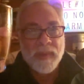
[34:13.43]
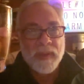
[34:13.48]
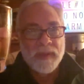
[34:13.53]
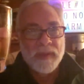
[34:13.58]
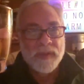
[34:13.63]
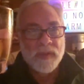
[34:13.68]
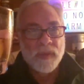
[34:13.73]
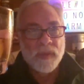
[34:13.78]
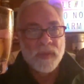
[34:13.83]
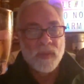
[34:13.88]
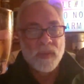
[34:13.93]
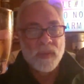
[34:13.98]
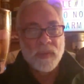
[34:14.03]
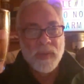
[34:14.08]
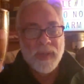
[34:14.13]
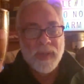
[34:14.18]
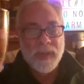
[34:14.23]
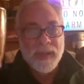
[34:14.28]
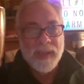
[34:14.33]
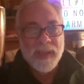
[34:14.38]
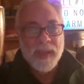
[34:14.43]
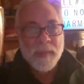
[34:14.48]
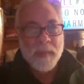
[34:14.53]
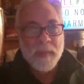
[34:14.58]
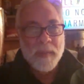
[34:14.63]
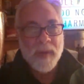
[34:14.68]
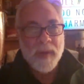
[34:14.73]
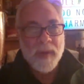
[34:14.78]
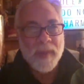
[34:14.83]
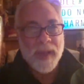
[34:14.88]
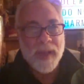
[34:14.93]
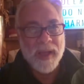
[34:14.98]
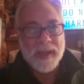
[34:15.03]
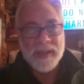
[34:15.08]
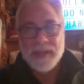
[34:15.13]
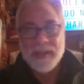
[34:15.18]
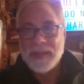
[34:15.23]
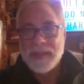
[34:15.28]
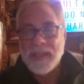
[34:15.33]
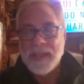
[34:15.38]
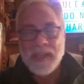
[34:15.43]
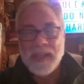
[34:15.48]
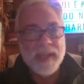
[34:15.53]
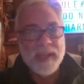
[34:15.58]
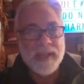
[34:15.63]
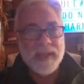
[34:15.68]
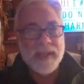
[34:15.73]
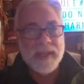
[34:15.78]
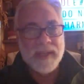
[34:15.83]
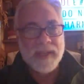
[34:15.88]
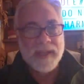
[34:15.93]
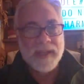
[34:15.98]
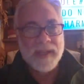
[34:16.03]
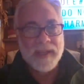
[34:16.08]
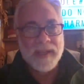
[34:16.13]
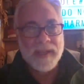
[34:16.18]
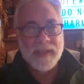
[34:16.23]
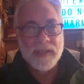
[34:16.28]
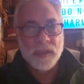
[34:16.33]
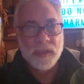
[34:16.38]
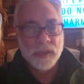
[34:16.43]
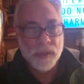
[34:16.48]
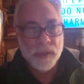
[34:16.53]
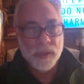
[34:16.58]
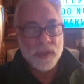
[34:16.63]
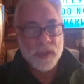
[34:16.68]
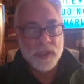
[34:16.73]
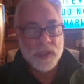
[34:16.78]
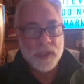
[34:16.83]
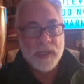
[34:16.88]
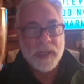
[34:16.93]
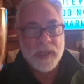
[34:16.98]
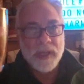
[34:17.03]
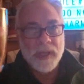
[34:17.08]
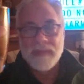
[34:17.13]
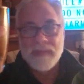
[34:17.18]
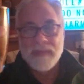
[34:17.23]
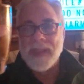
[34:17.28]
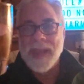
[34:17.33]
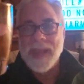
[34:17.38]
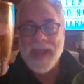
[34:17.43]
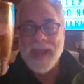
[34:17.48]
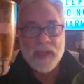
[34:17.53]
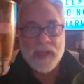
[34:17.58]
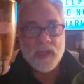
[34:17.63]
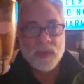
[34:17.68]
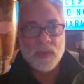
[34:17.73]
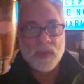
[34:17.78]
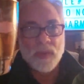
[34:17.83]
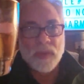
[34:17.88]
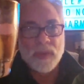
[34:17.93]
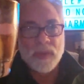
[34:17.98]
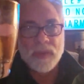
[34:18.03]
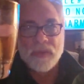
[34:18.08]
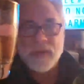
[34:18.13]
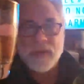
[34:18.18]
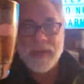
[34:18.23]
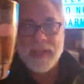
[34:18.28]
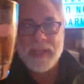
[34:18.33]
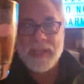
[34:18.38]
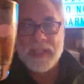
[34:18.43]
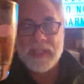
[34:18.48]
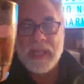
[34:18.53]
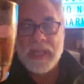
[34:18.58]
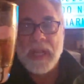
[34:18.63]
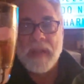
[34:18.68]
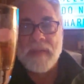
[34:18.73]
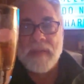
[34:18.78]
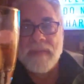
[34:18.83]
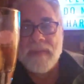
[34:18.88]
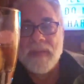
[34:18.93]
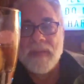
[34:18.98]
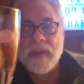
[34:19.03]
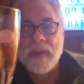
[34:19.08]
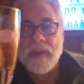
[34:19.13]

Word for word: to minimize the uh, dilution of the actual drink itself.